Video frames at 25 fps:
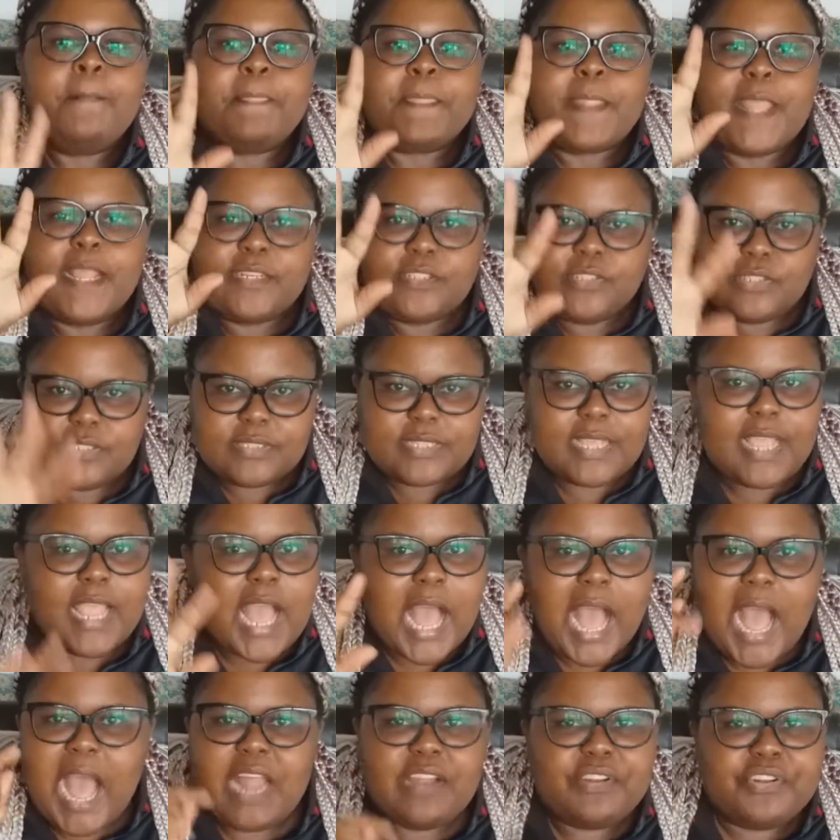and to say,
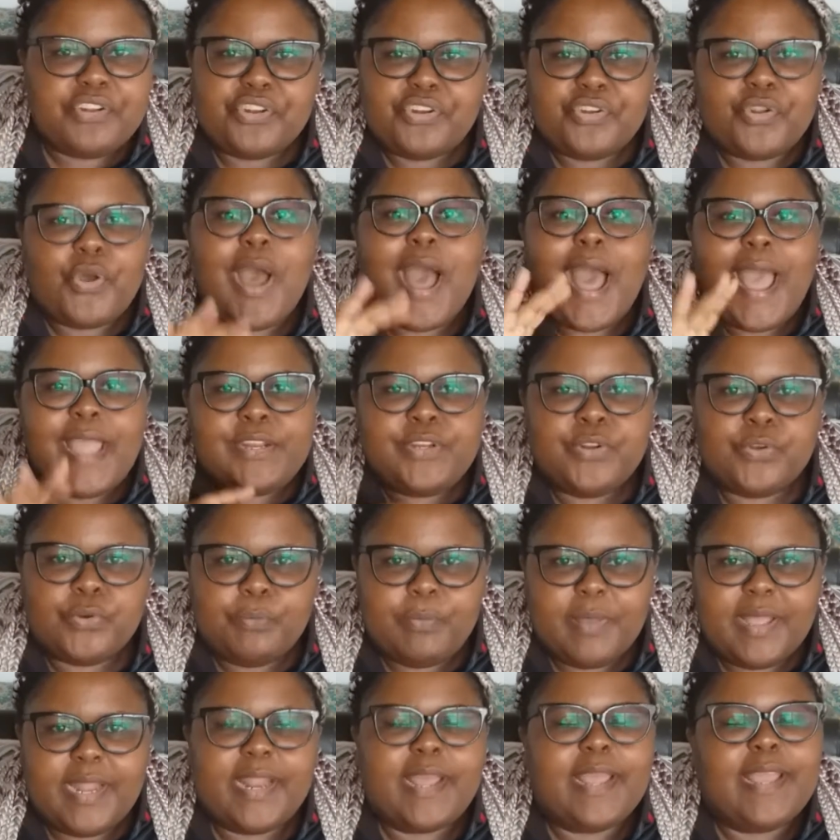no, I
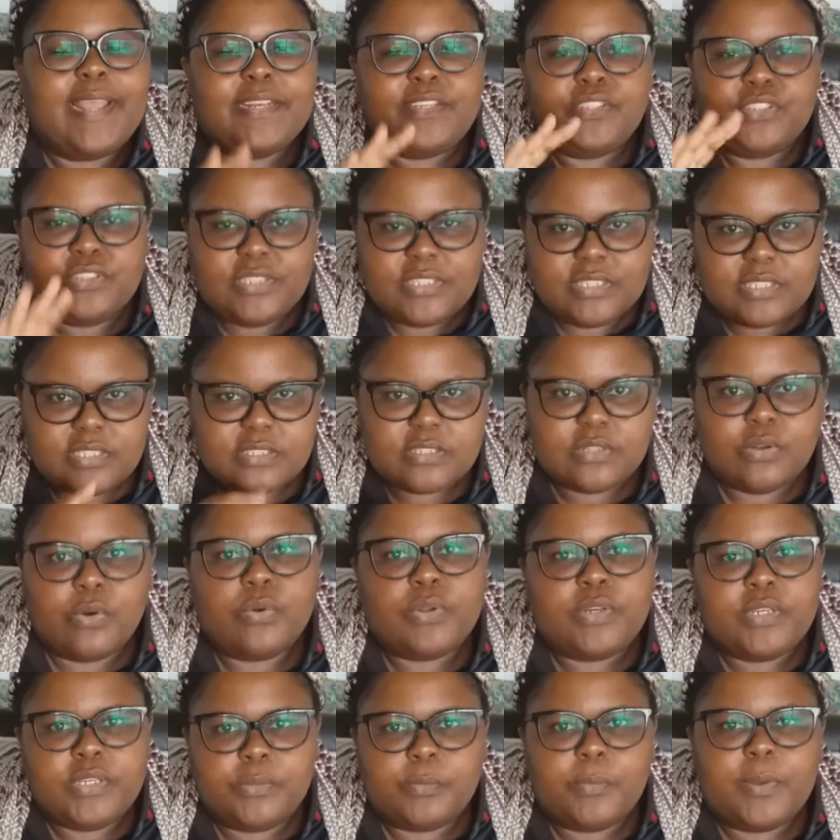know better, and this is the
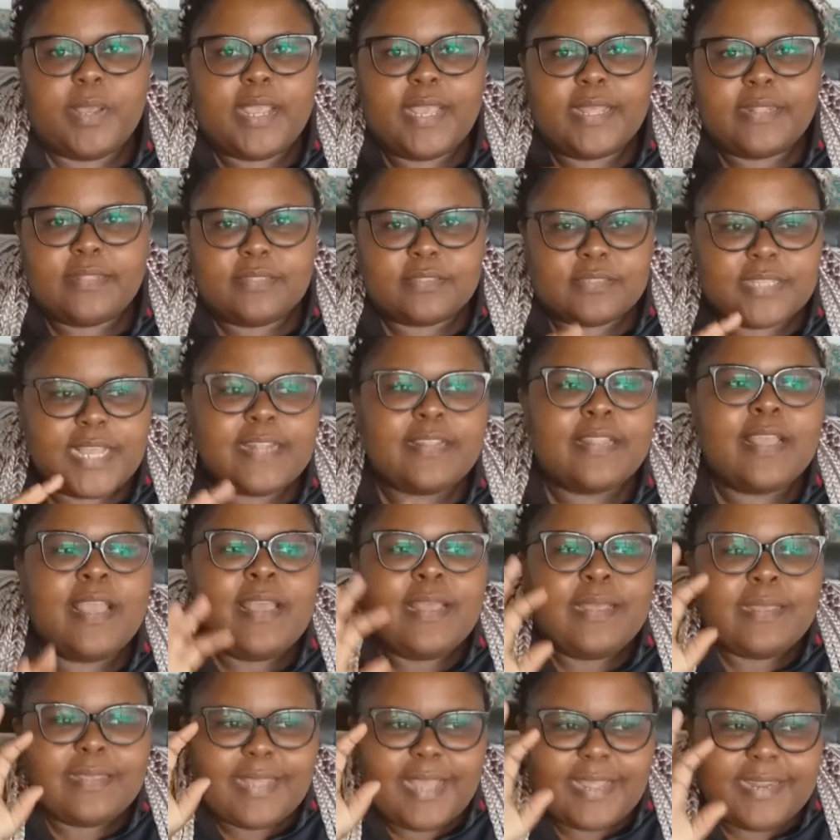only way, and
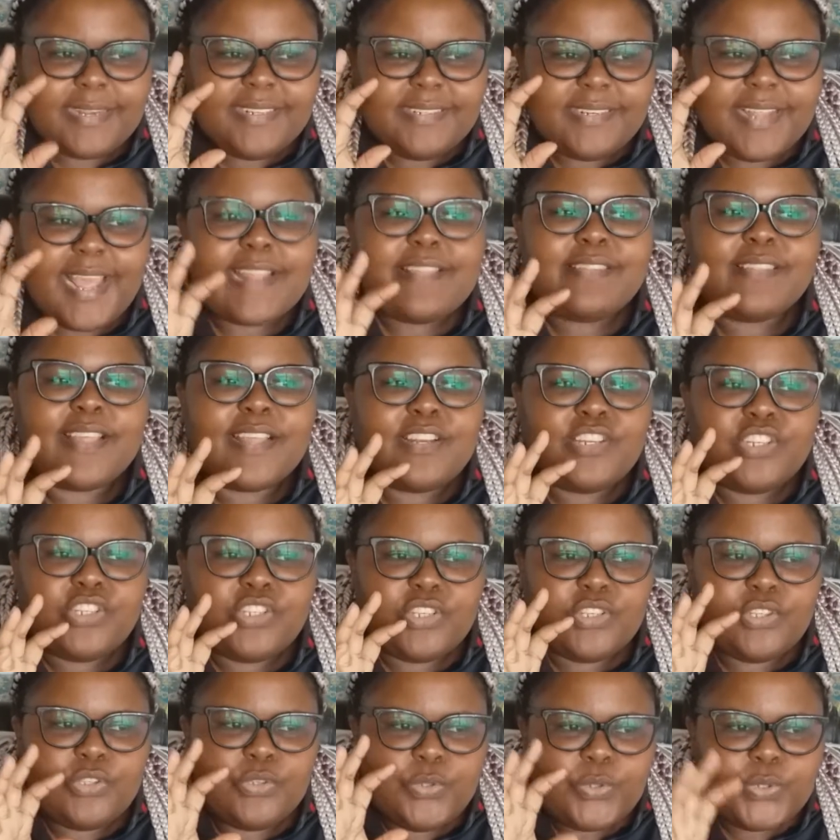
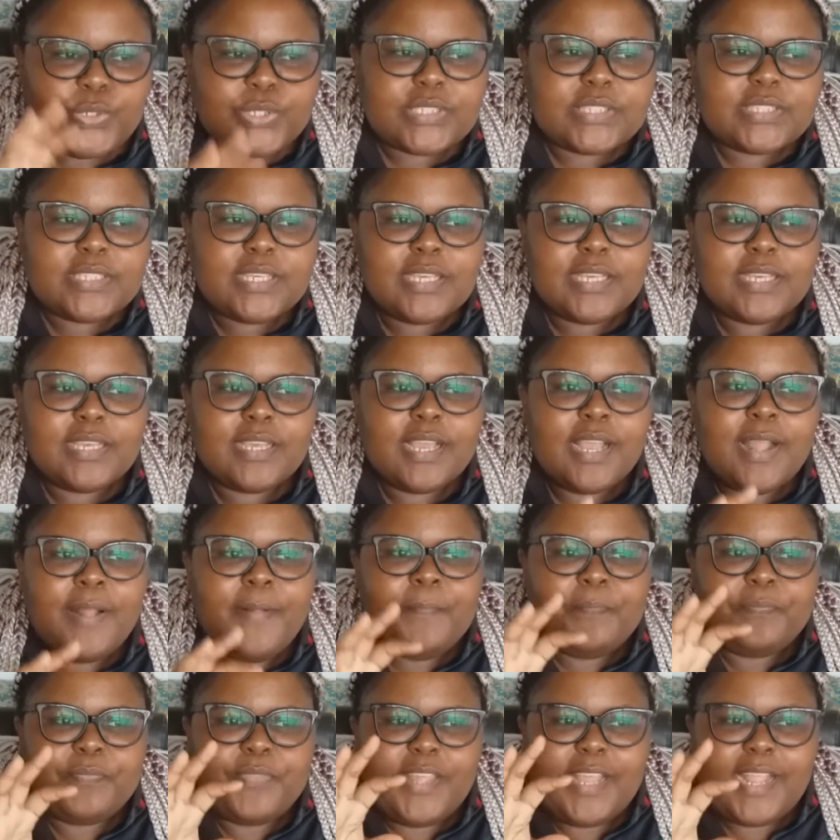then using
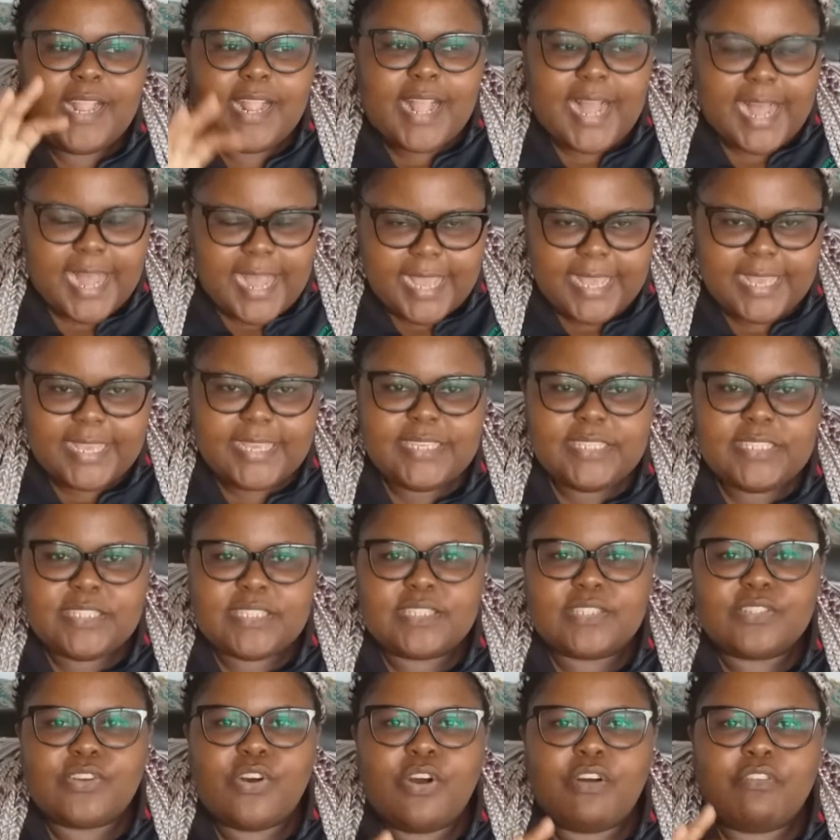the
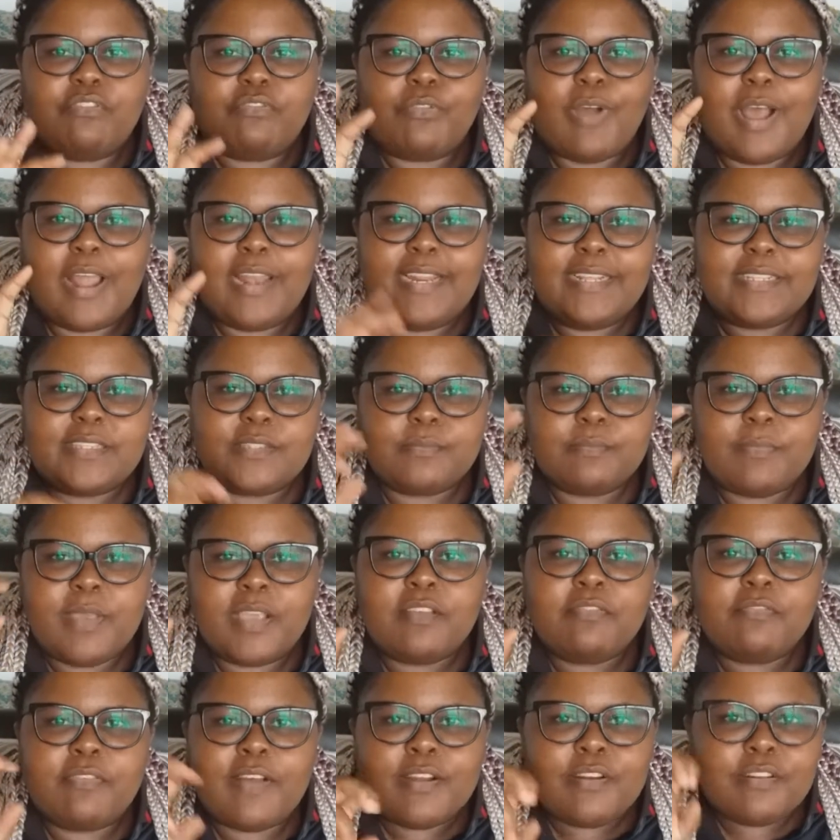guise of let's
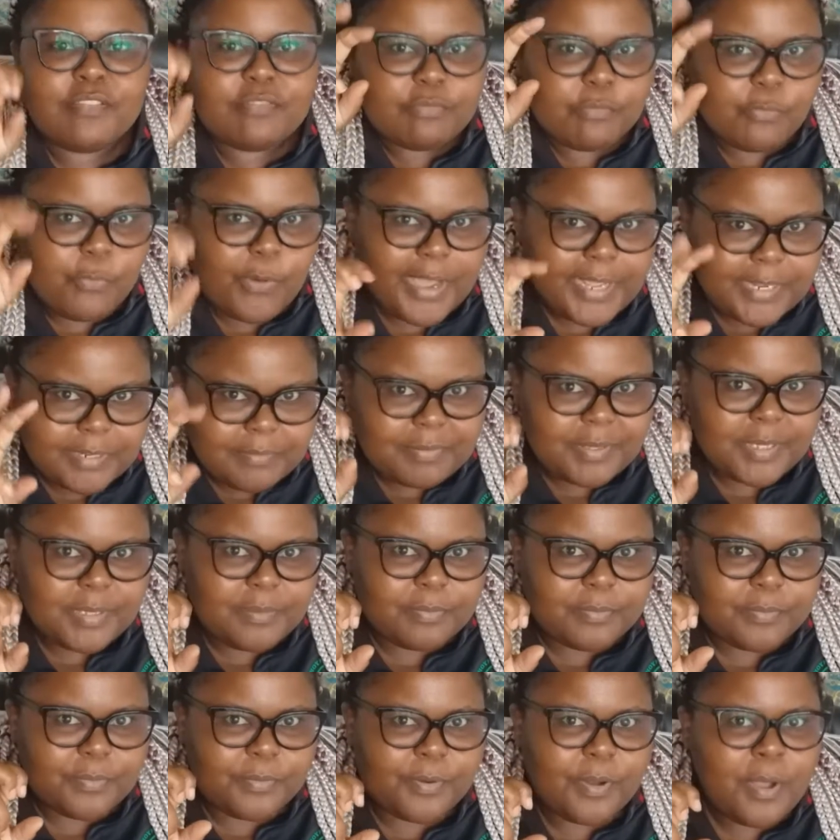make fun of white
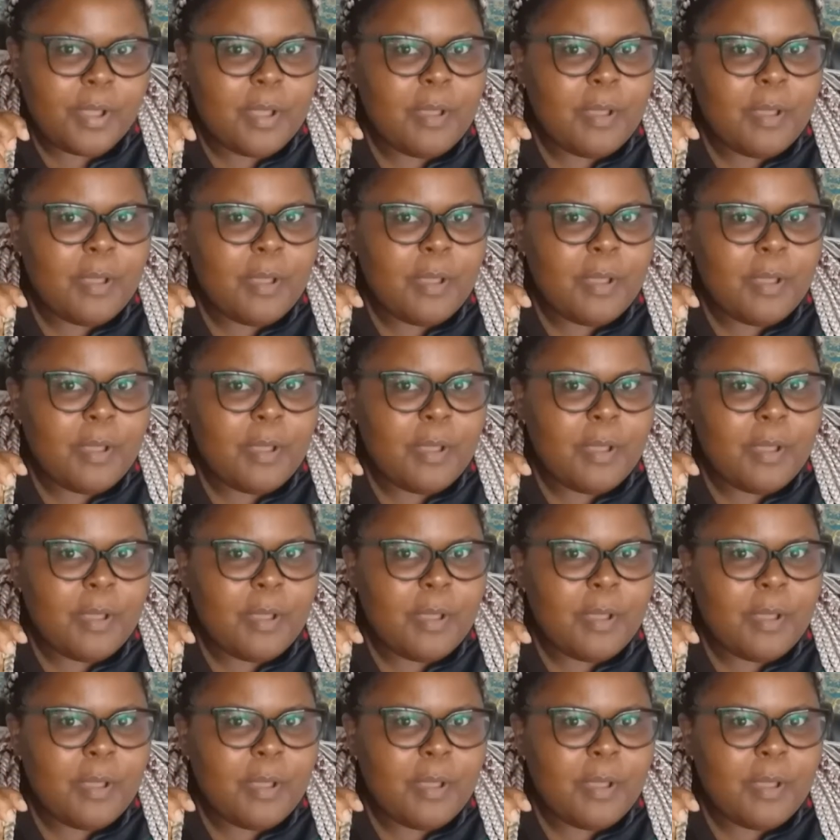people.